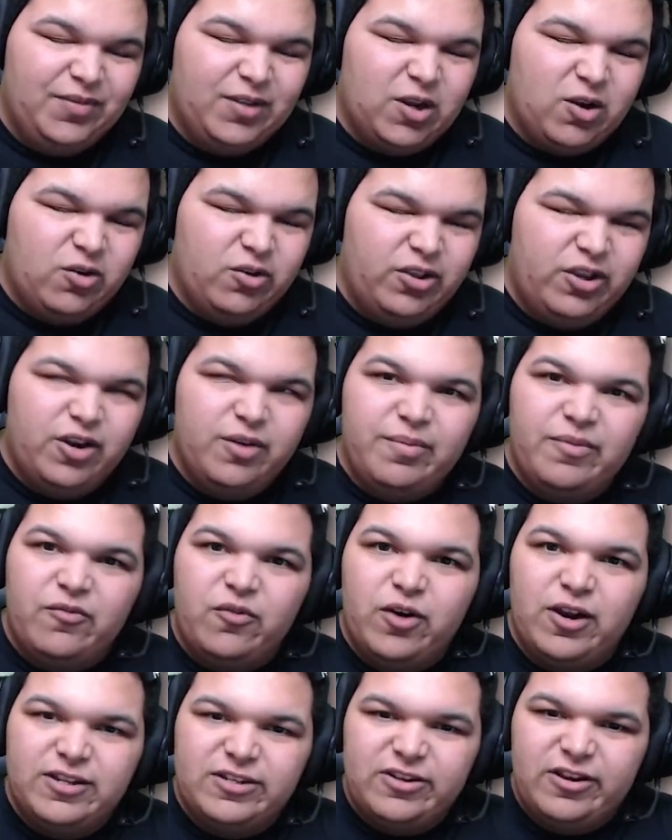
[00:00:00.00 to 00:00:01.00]
earlier
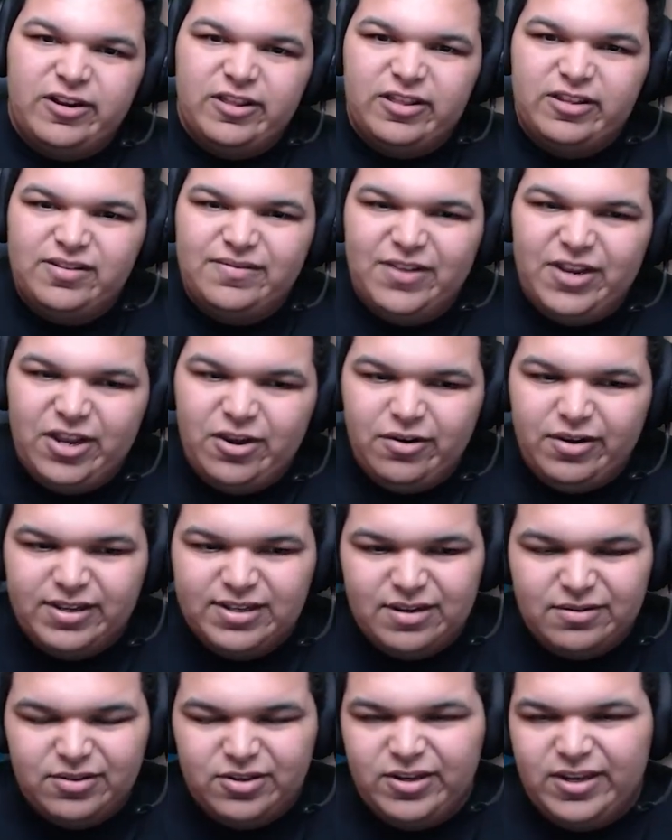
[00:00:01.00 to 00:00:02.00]
before I started this video, because
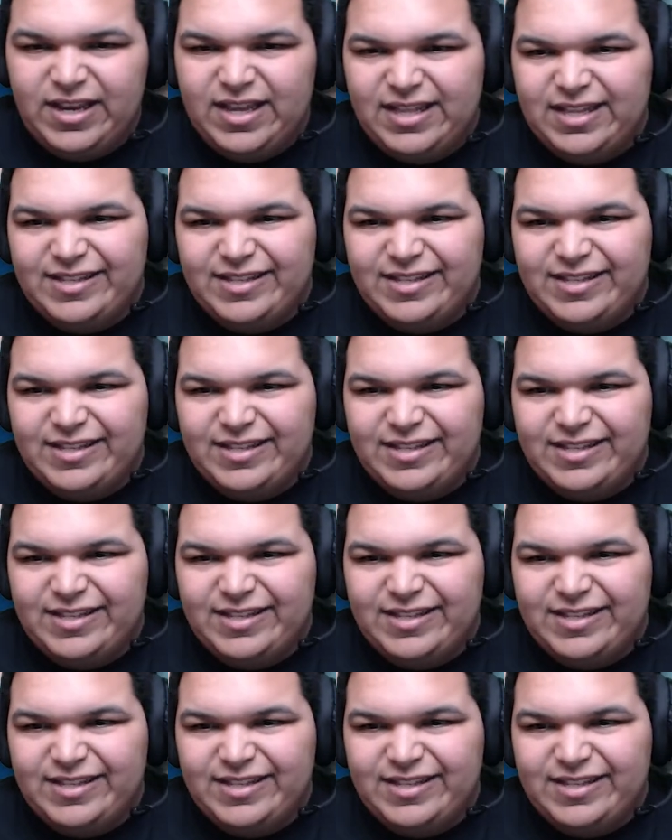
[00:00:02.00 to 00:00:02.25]
I was looking at